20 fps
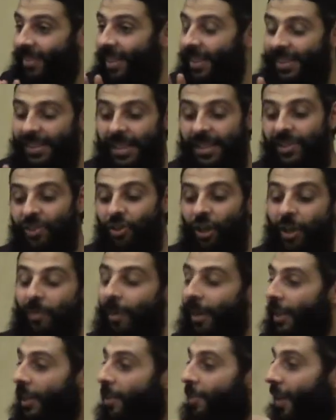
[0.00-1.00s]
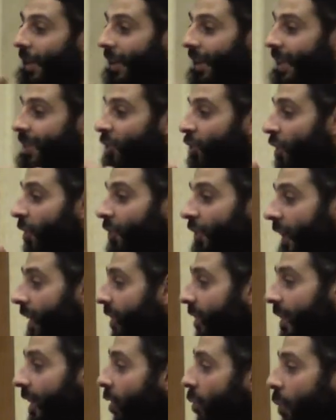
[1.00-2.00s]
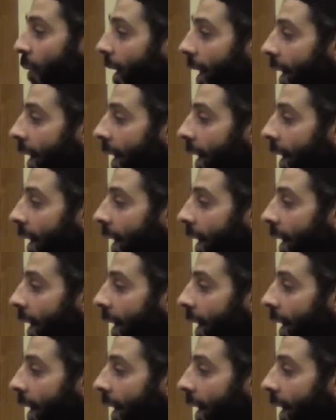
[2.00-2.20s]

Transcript: Let's, let's check my email. Let's surf the internet.